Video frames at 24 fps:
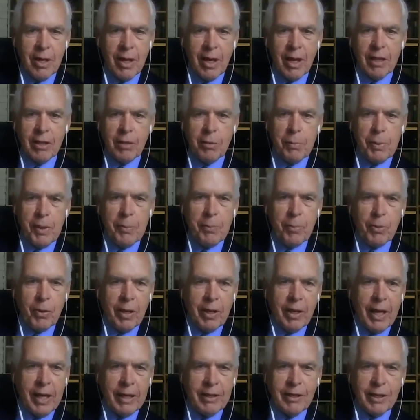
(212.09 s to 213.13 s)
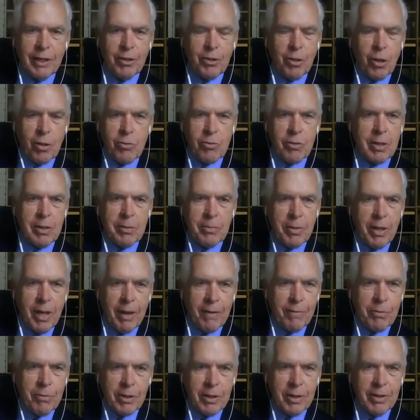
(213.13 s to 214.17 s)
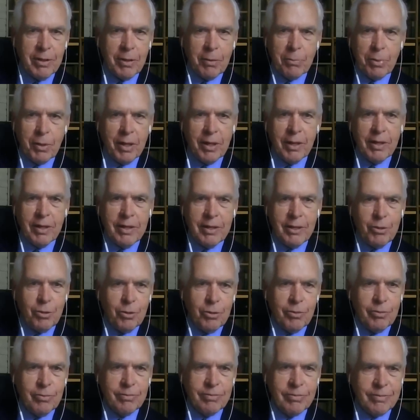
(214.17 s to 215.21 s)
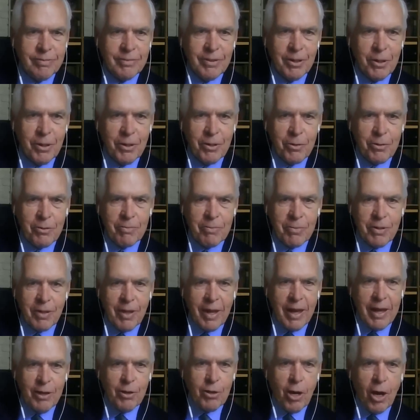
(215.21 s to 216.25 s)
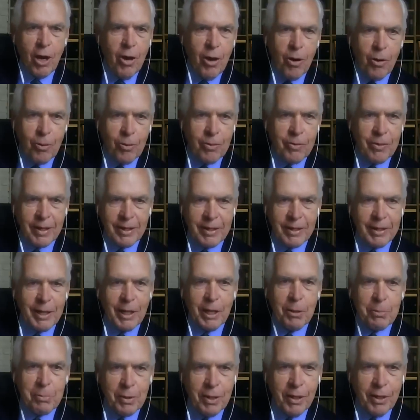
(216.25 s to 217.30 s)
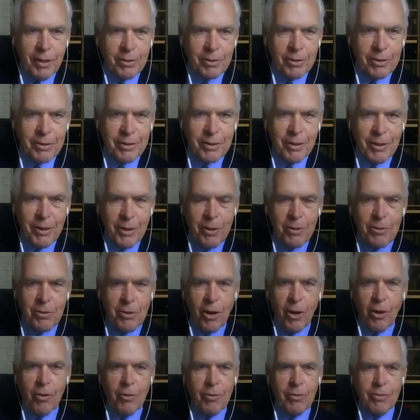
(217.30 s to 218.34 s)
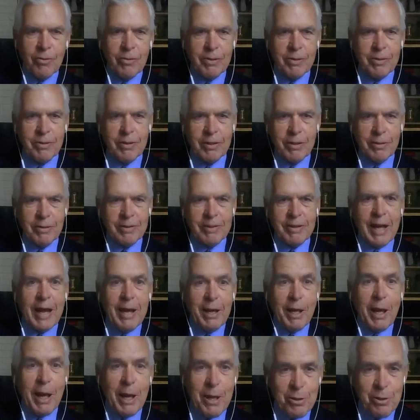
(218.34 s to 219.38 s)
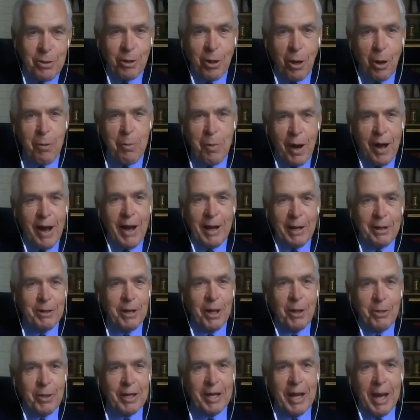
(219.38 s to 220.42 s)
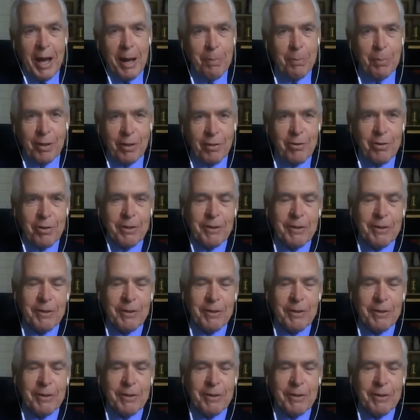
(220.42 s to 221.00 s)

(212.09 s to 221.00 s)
and the people elected don't seem to have the ability to say go and get it built. So decades go by and nothing happens.